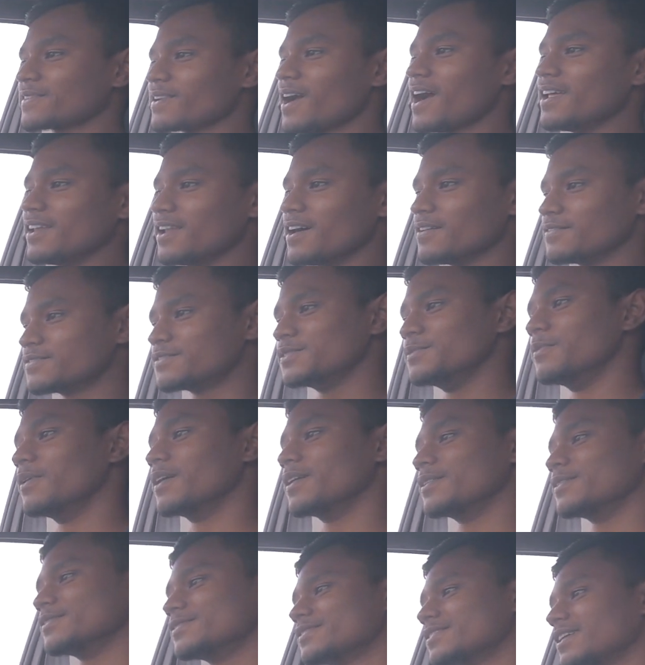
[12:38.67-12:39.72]
I love
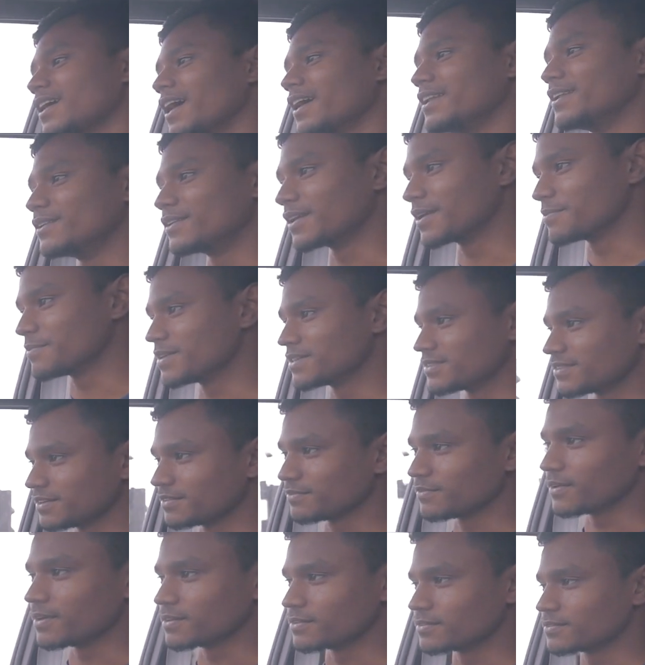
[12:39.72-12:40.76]
Subarus. I need to get
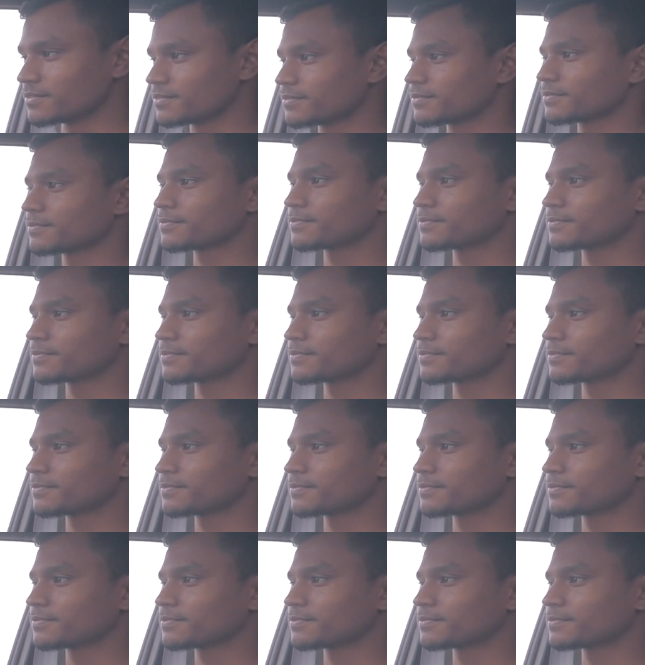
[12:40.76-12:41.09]
myself one.